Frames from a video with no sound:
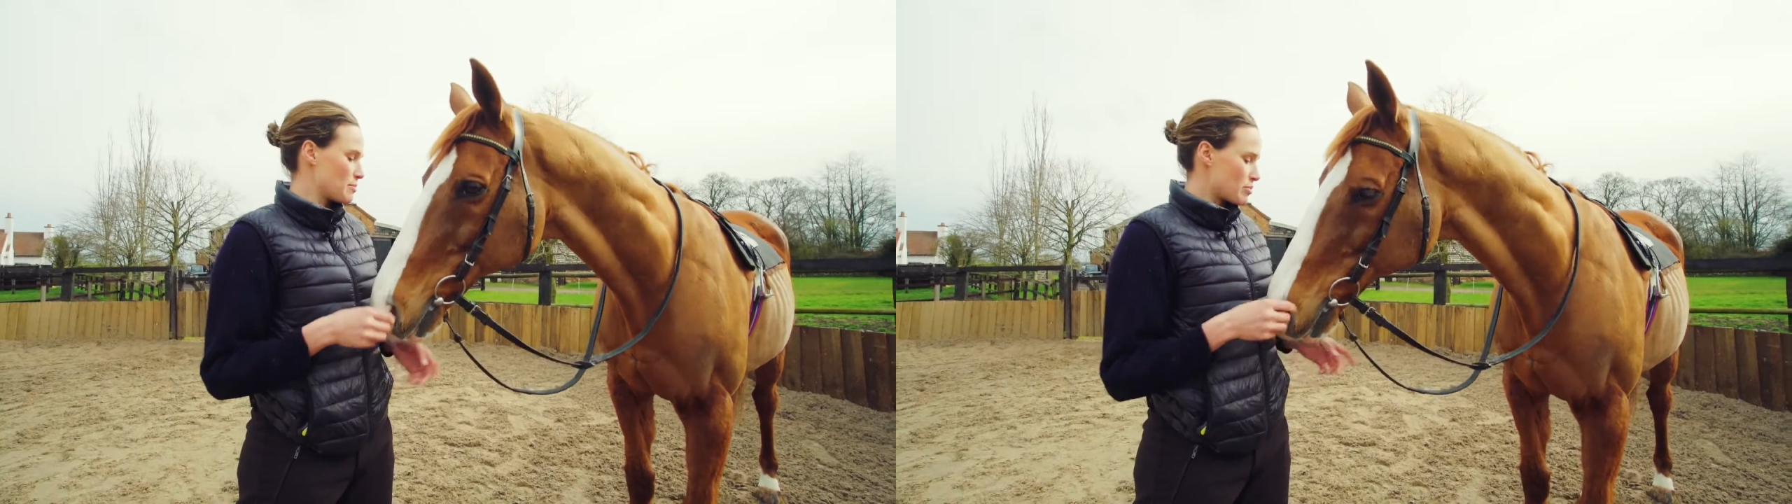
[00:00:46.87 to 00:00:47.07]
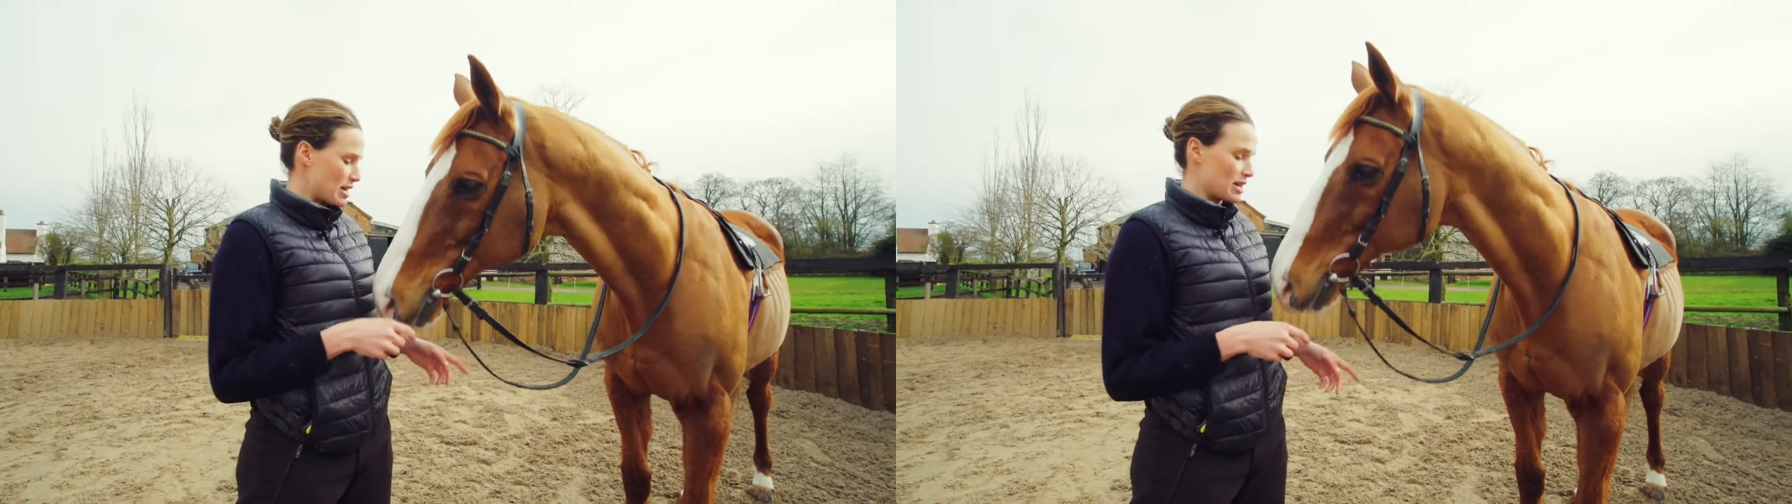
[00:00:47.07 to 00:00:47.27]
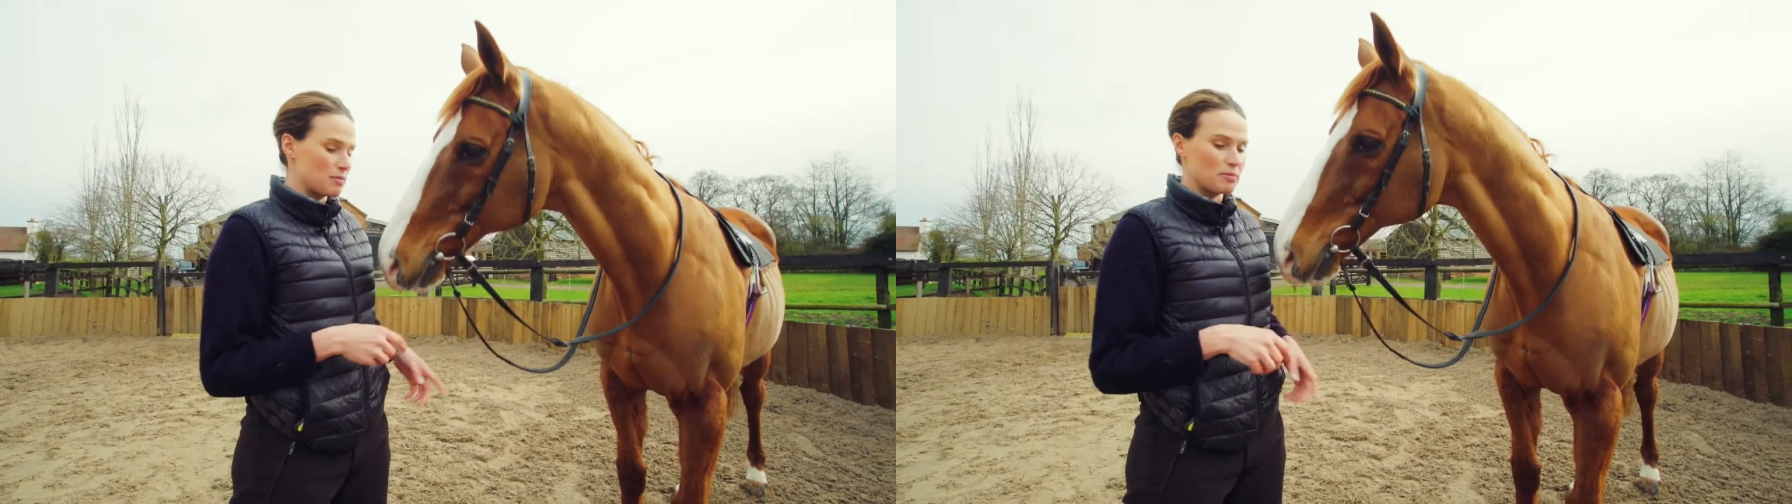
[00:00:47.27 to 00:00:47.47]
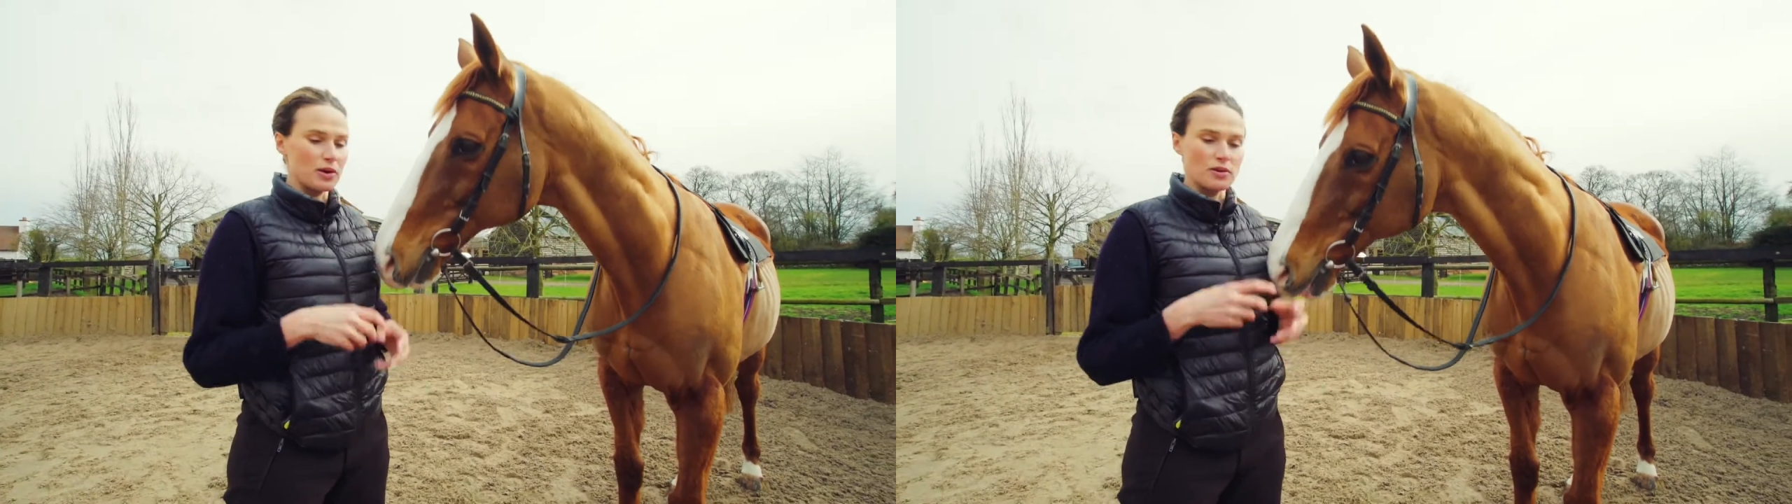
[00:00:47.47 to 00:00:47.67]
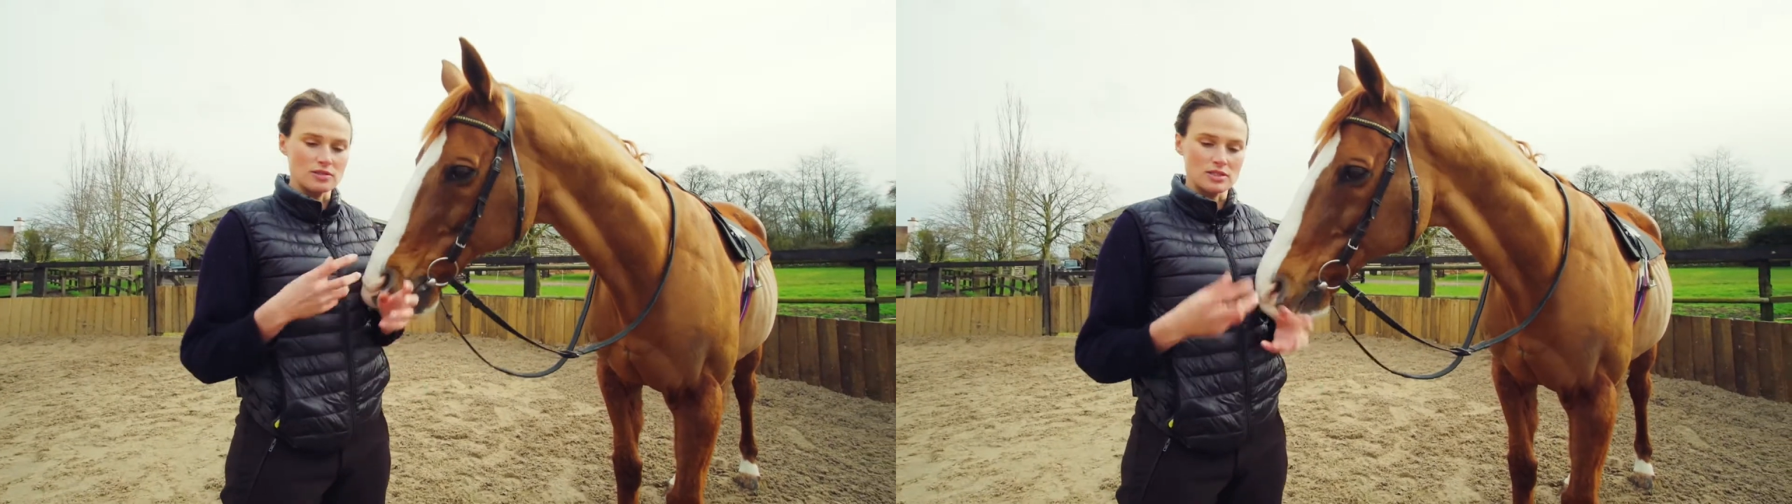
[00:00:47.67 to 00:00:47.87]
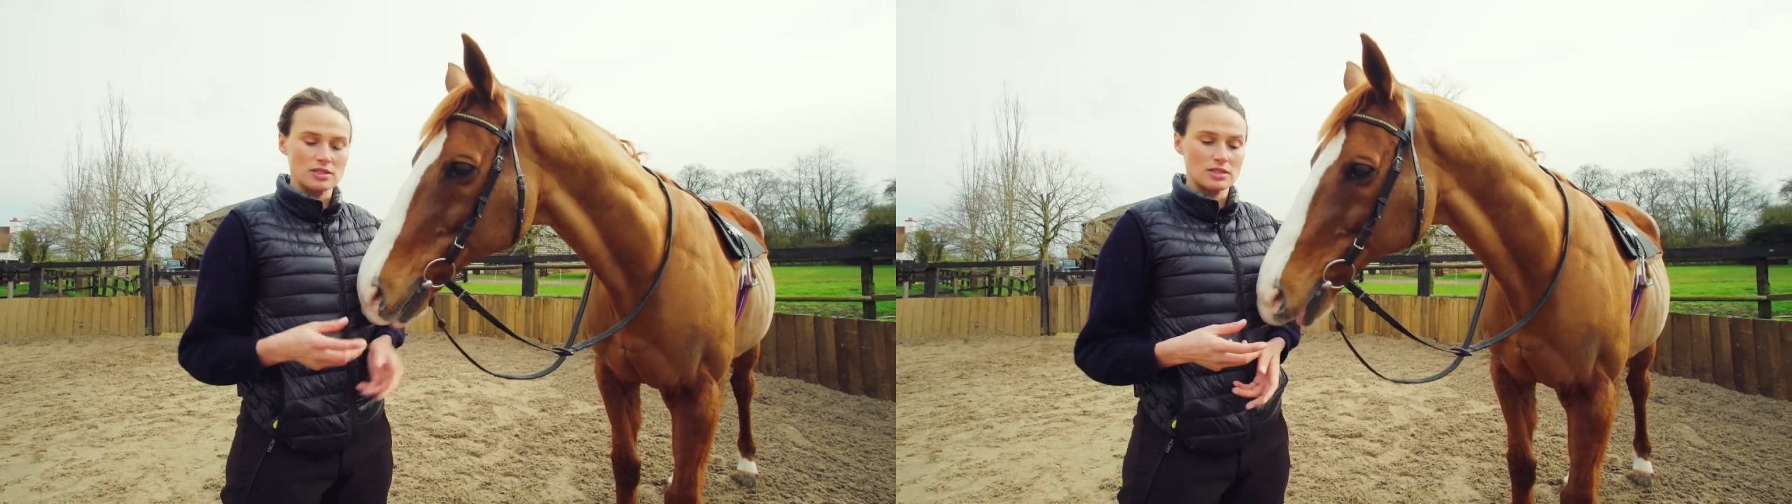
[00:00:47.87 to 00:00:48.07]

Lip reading: breaking bones,